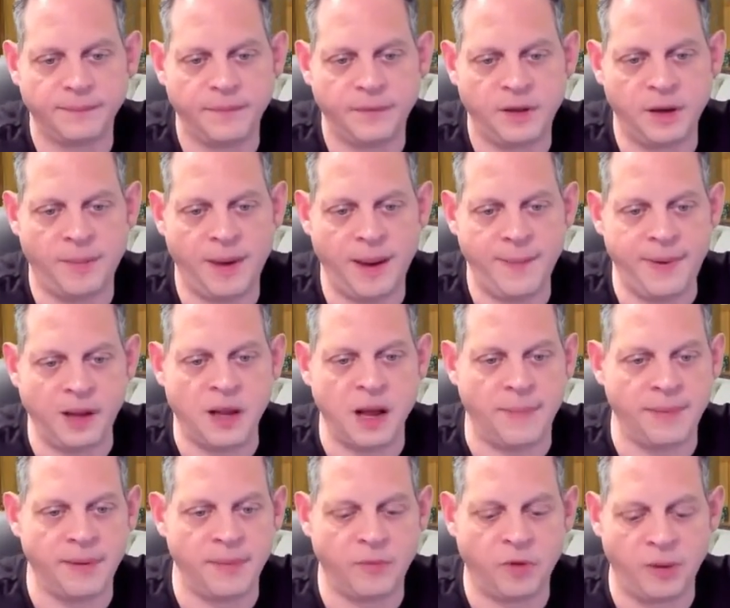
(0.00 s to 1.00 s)
There might be a
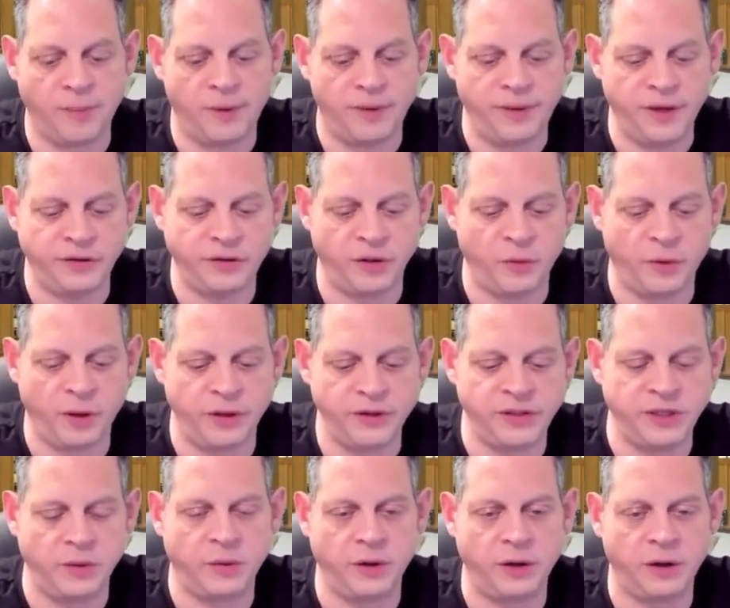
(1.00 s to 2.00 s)
couple more, but these are the ones
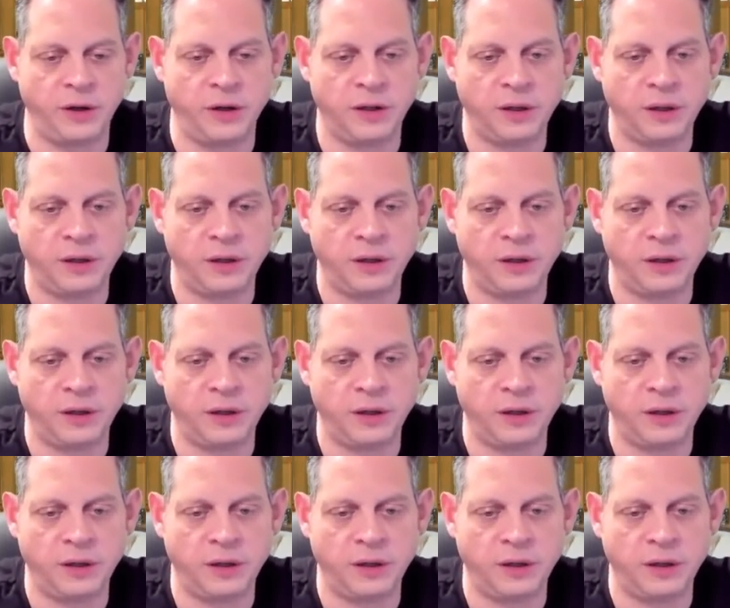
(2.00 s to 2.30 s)
that were...